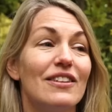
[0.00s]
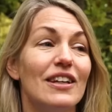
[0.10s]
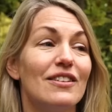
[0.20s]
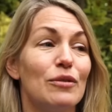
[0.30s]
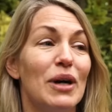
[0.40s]
It's,
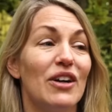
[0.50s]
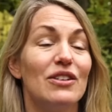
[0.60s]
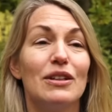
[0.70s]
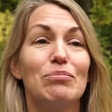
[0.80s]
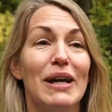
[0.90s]
it's
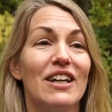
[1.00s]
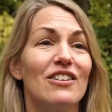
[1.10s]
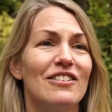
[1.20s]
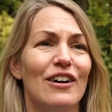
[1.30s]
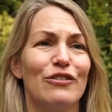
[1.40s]
about
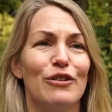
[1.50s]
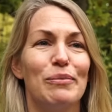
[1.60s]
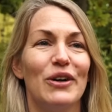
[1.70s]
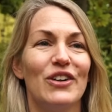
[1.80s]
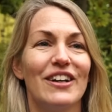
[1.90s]
make yourself
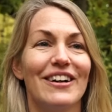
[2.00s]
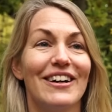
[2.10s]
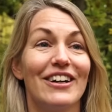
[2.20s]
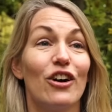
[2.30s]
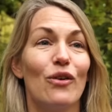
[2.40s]

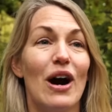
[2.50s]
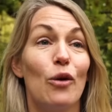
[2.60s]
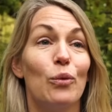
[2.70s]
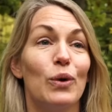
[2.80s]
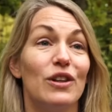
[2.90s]
familiar, go
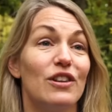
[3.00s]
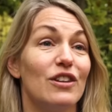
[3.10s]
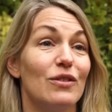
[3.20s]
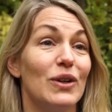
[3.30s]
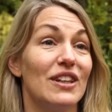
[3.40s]
out
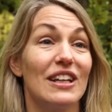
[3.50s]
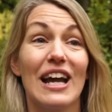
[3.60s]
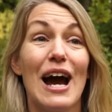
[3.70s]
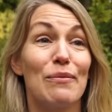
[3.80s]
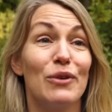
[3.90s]
with, with the
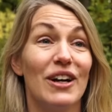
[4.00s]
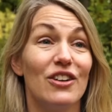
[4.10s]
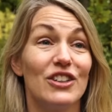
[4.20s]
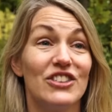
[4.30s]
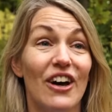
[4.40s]
camera
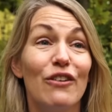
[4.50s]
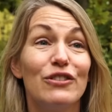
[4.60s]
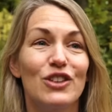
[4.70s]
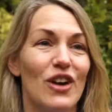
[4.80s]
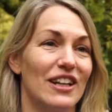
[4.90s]

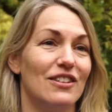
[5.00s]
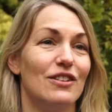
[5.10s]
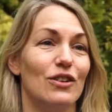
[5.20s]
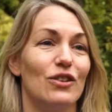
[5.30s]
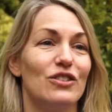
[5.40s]
yourself, trying
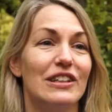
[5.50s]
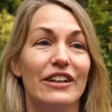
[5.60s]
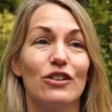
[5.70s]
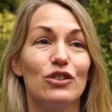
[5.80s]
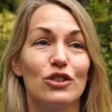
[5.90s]
to do
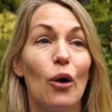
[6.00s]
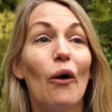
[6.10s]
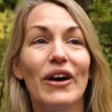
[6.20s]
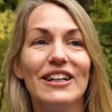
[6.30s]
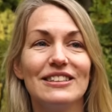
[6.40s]
little
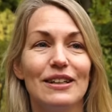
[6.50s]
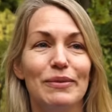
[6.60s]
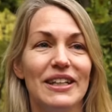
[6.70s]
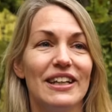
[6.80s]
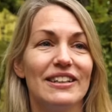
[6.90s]
stories. I mean,